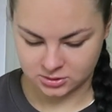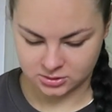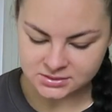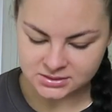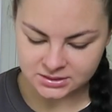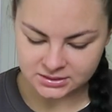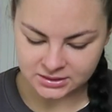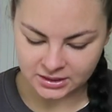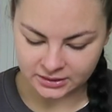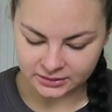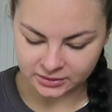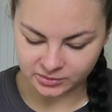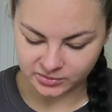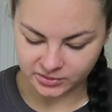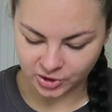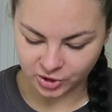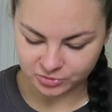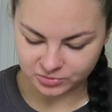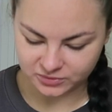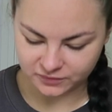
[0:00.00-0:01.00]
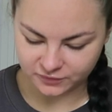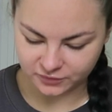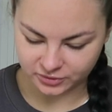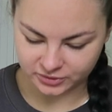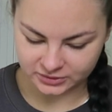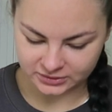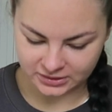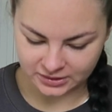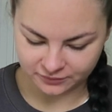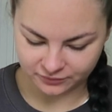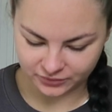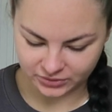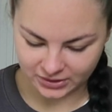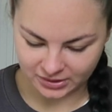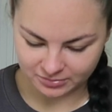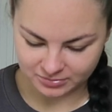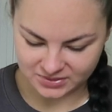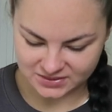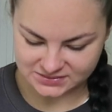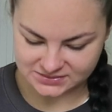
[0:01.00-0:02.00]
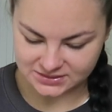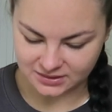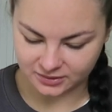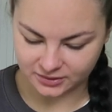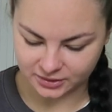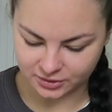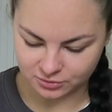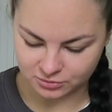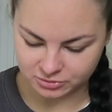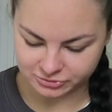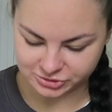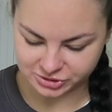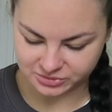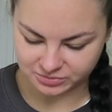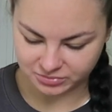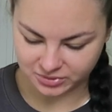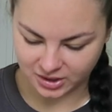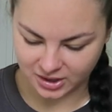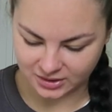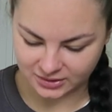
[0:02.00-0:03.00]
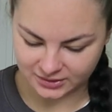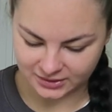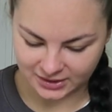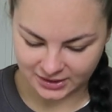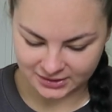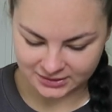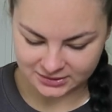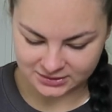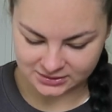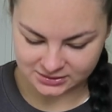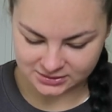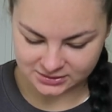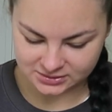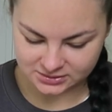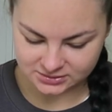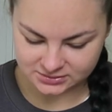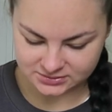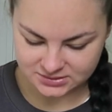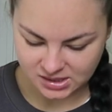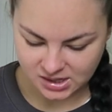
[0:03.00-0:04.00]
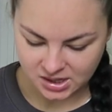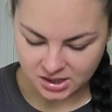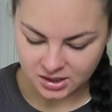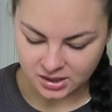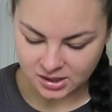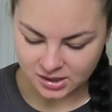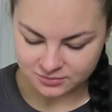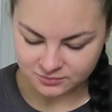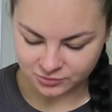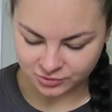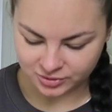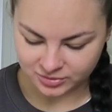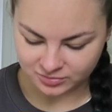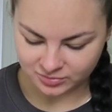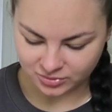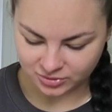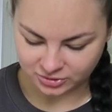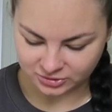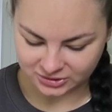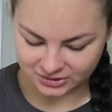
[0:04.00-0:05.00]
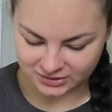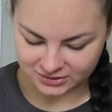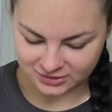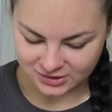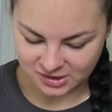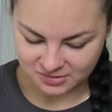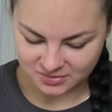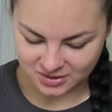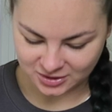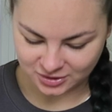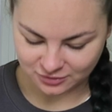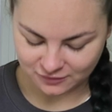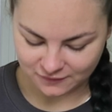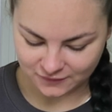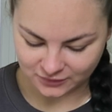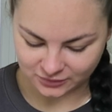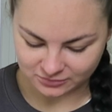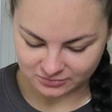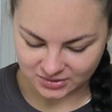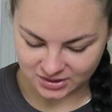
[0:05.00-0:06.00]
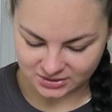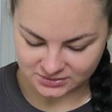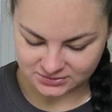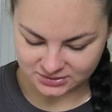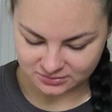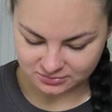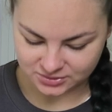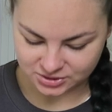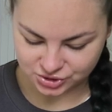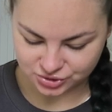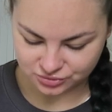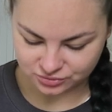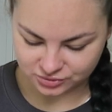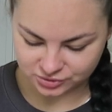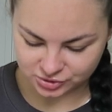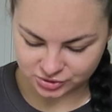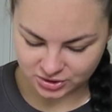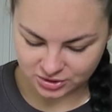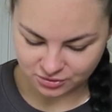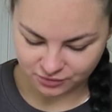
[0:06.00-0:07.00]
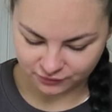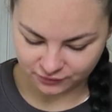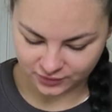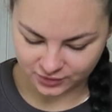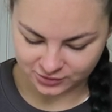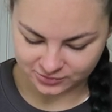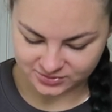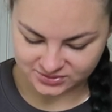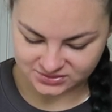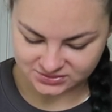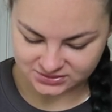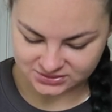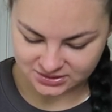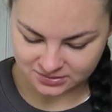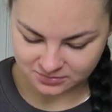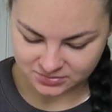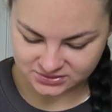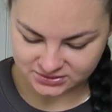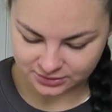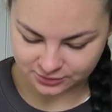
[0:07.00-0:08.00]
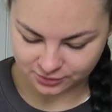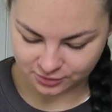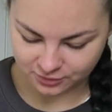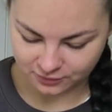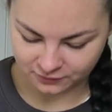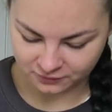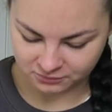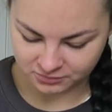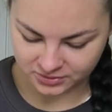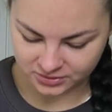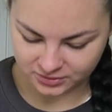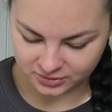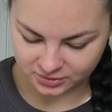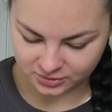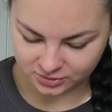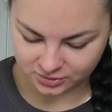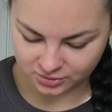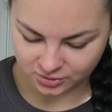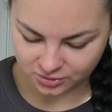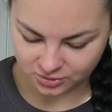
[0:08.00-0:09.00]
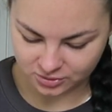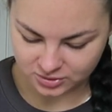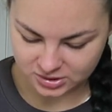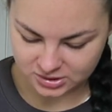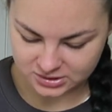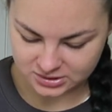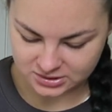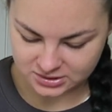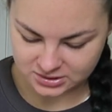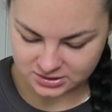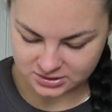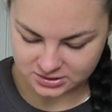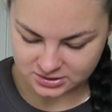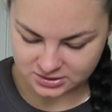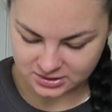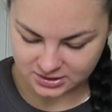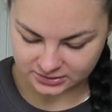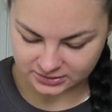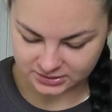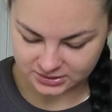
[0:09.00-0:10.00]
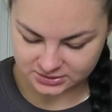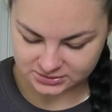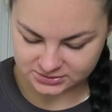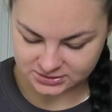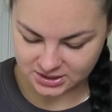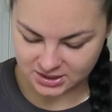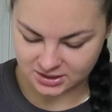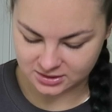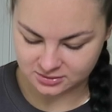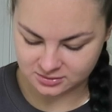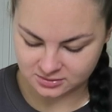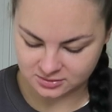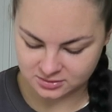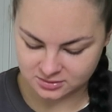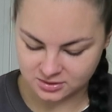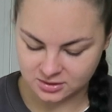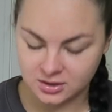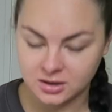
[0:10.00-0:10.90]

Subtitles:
Dear Nelly, we hope you fall in love with our best-selling Audrey bralette and knickers. And more importantly, they make you feel amazing. Be sure to treat your followers to 10% off with code Nelly10.